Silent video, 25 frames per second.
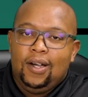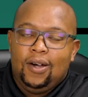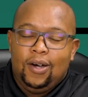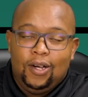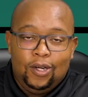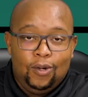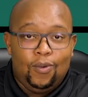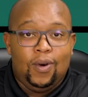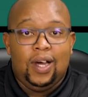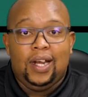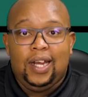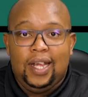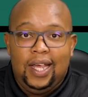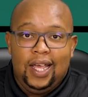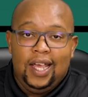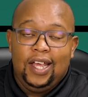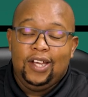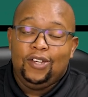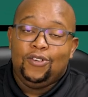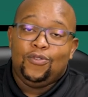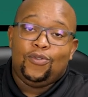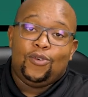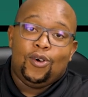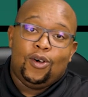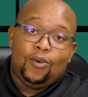On the one
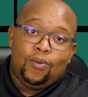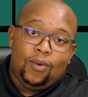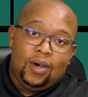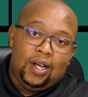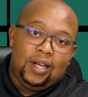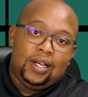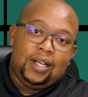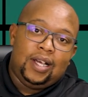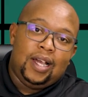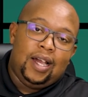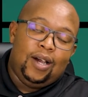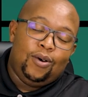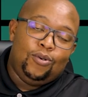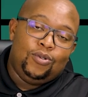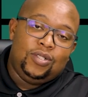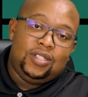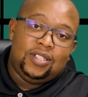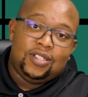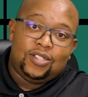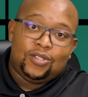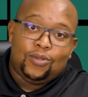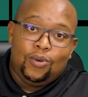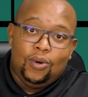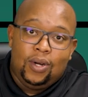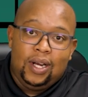hand, you've got one guy who
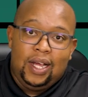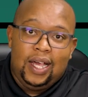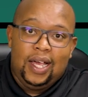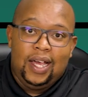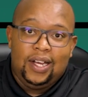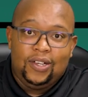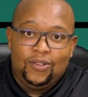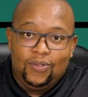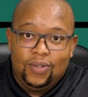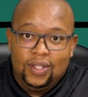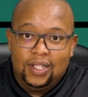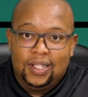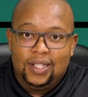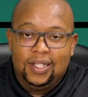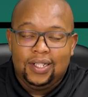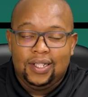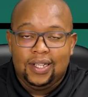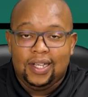just scored a hat-trick